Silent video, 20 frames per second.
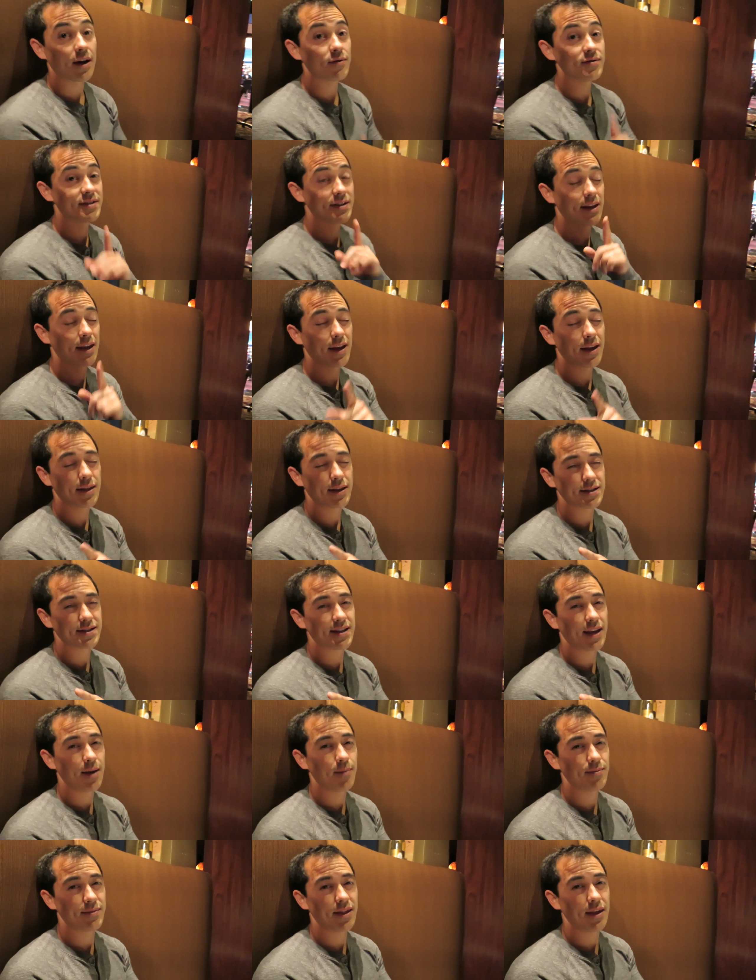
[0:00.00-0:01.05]
Yeah. I was thinking the
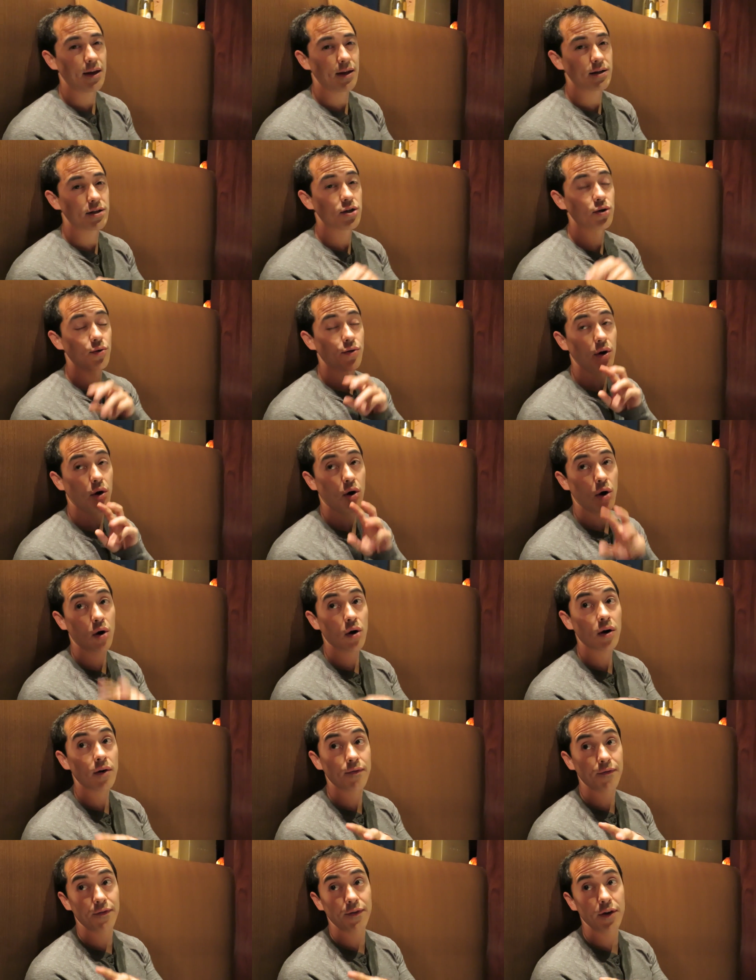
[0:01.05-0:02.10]
same thing too. There
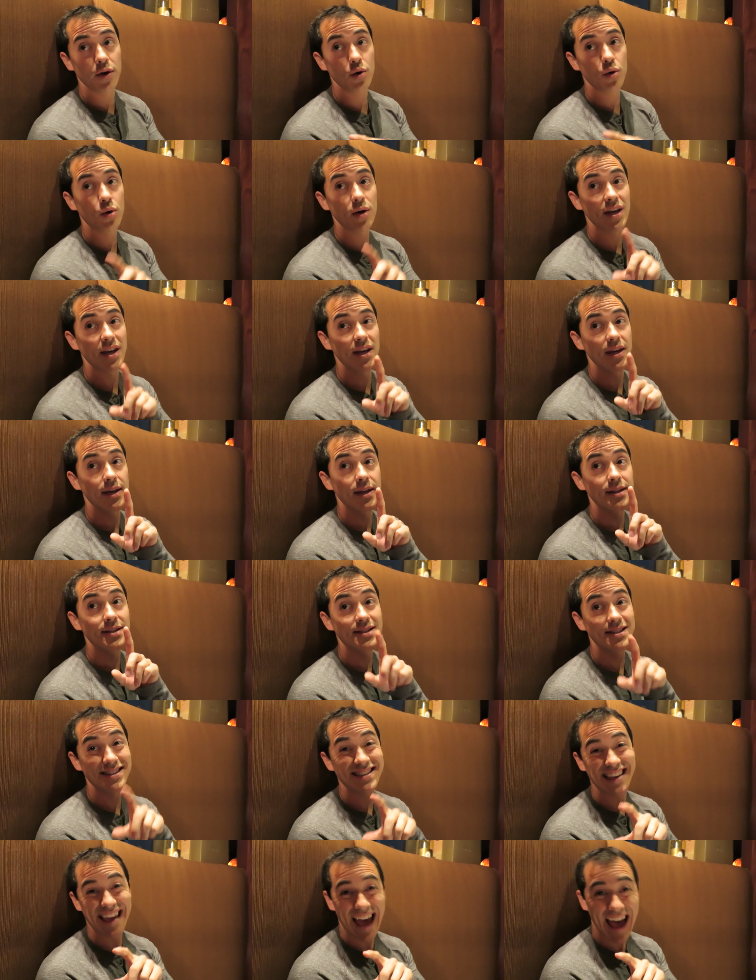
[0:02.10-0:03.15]
are a few in
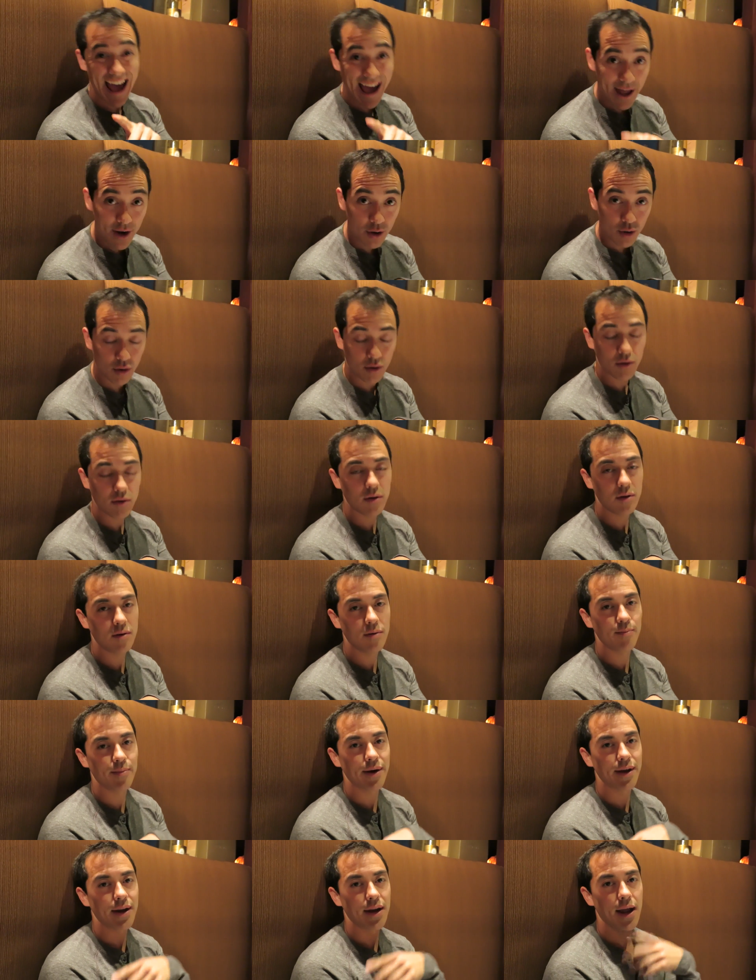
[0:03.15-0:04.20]
Seattle,
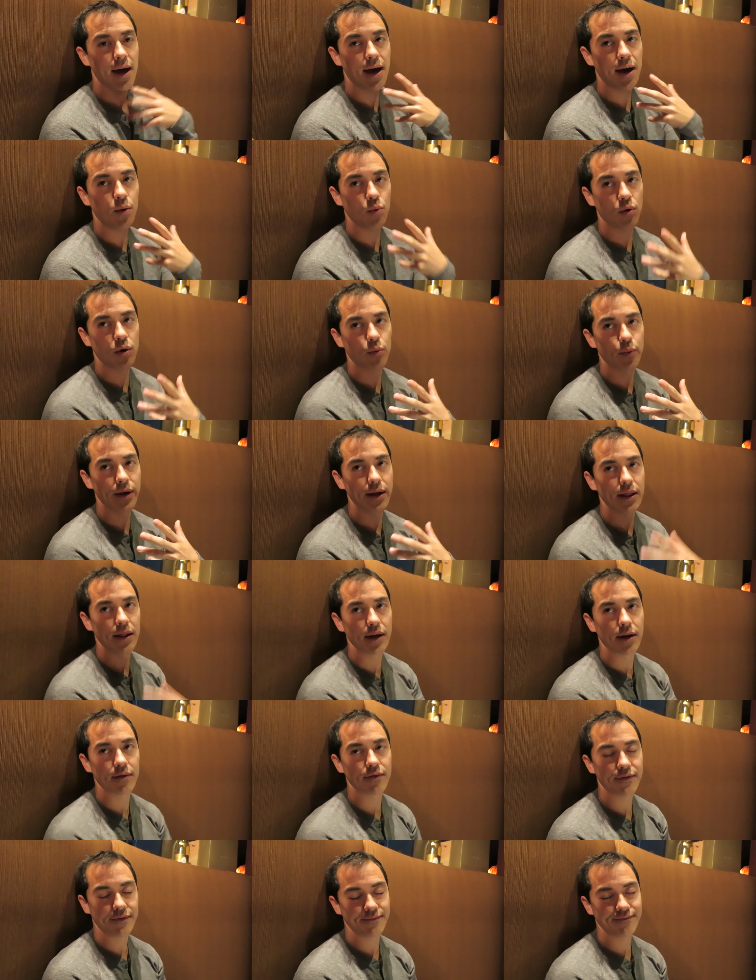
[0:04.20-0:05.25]
but not yeah. where we
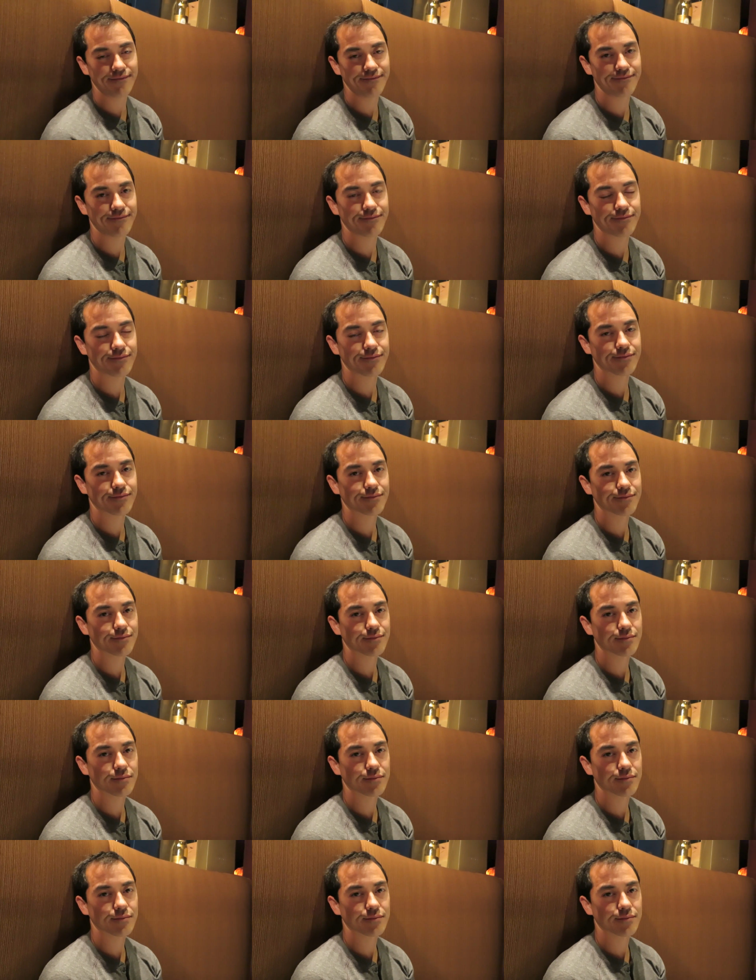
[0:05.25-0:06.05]
live. So then I was